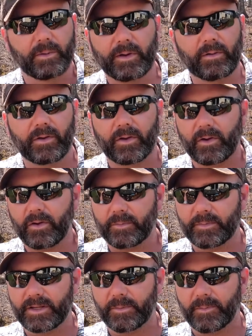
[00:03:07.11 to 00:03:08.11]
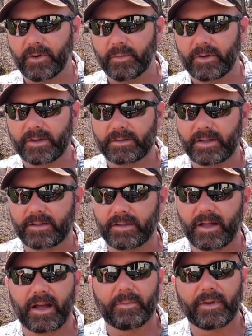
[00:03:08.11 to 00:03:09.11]
we don't go to Home Depot because they
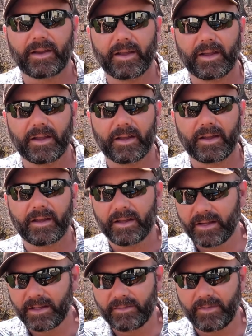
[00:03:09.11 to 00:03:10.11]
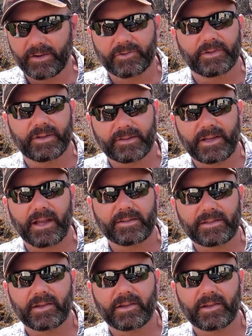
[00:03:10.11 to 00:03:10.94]
deny me a veteran discount.